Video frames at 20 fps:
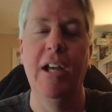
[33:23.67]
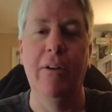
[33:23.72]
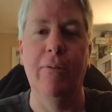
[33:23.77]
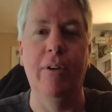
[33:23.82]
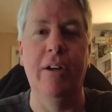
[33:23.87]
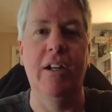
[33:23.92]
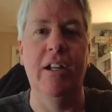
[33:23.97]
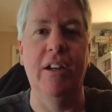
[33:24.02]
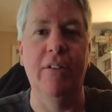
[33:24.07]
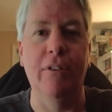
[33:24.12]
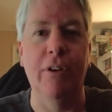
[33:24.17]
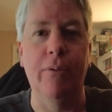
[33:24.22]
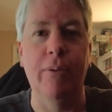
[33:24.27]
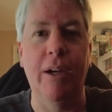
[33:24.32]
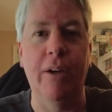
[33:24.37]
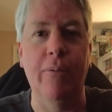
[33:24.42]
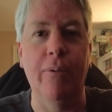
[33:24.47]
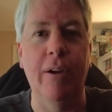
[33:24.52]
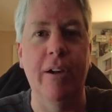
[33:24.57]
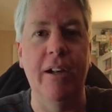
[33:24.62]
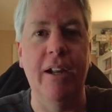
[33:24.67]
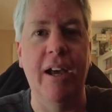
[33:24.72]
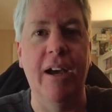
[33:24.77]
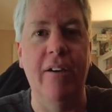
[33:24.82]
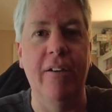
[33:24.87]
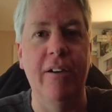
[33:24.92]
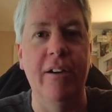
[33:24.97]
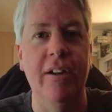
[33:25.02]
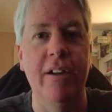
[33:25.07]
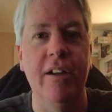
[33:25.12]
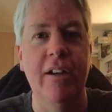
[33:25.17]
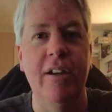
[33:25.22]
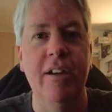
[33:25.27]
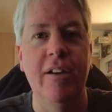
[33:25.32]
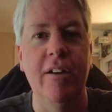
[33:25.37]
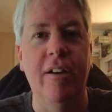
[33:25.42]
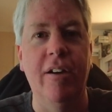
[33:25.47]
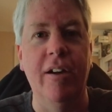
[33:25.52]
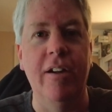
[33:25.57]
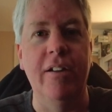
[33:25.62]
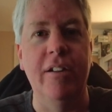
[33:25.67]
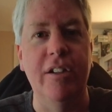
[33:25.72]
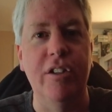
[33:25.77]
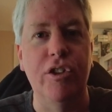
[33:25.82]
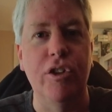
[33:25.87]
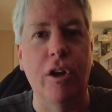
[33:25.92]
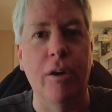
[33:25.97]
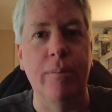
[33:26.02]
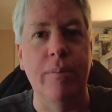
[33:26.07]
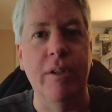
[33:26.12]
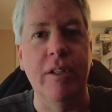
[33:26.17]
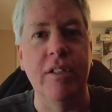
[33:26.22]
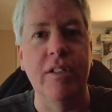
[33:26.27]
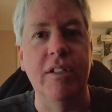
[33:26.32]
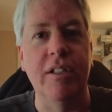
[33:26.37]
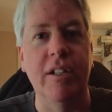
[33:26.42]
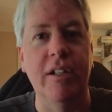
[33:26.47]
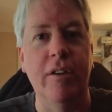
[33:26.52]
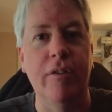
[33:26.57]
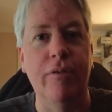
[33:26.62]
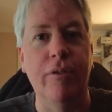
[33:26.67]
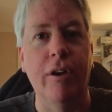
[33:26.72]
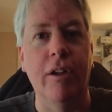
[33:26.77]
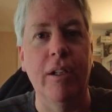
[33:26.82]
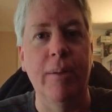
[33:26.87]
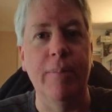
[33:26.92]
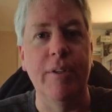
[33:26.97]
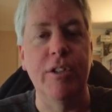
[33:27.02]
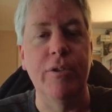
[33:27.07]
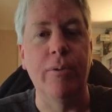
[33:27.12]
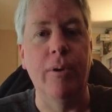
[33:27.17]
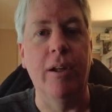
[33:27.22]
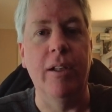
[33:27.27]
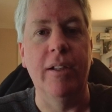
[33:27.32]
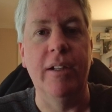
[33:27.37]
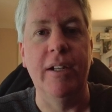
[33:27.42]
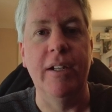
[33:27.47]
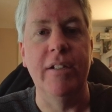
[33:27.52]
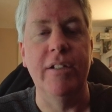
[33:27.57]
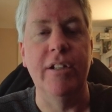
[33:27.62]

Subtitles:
I wanted to give a quick rundown on the sharpness and overall image quality.